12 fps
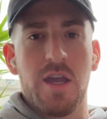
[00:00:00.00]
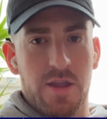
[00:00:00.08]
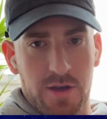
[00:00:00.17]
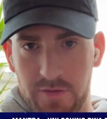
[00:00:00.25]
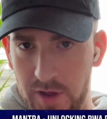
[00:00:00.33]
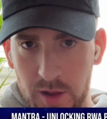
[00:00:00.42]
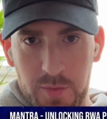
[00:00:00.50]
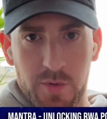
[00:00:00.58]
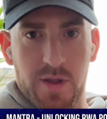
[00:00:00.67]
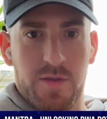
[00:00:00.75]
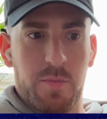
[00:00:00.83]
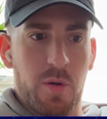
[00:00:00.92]
Yeah, the developer
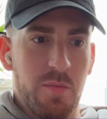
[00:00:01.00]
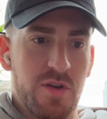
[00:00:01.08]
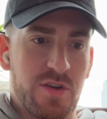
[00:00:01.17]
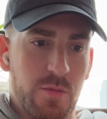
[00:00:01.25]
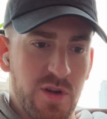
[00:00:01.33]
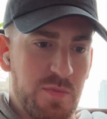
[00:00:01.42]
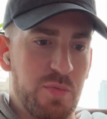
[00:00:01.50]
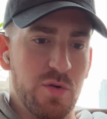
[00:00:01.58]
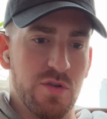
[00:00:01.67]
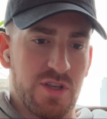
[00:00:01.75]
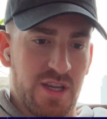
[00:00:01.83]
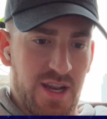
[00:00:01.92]
would have to permission which
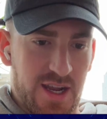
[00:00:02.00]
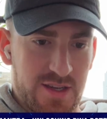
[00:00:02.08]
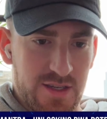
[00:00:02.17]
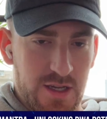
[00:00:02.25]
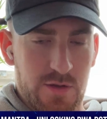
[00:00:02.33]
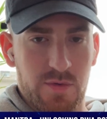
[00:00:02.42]
pools get access,